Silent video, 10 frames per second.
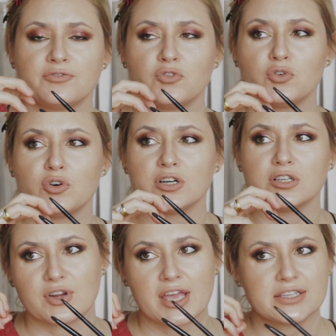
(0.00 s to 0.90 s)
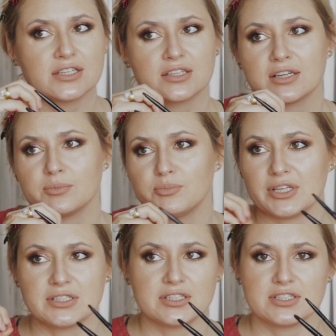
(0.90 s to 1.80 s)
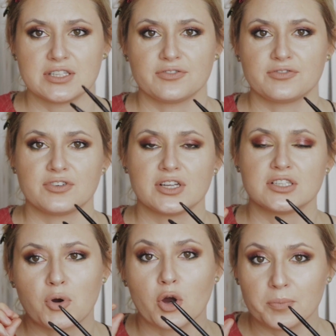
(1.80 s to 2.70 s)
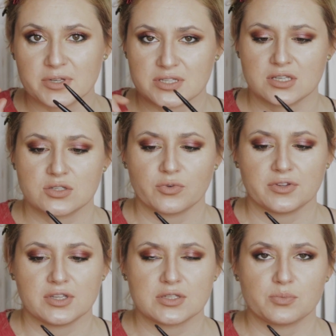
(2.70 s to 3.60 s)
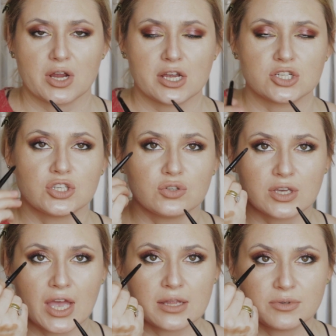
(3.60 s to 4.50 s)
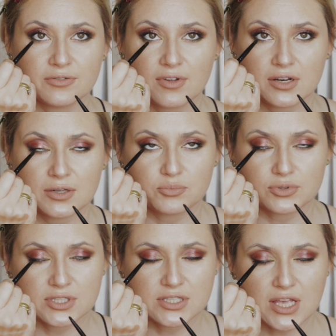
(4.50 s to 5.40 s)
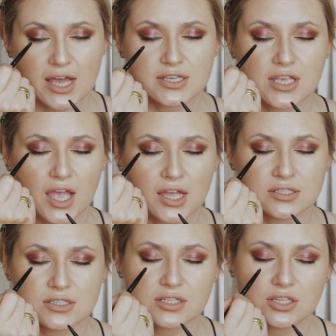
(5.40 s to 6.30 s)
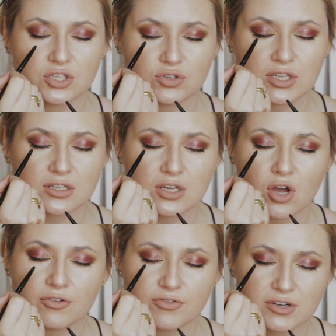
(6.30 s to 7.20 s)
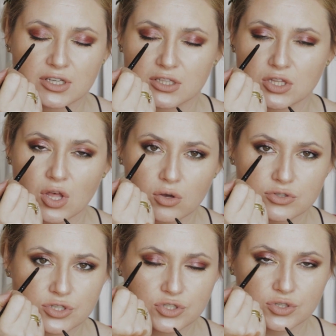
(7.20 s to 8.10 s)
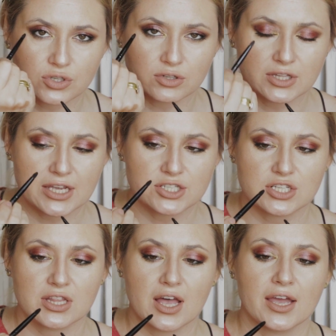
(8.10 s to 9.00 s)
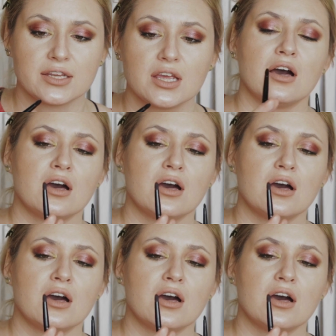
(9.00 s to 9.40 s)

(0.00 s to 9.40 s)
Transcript: for creating completely different purposes with this brush. You can be very precise and you can go very close to your lash line,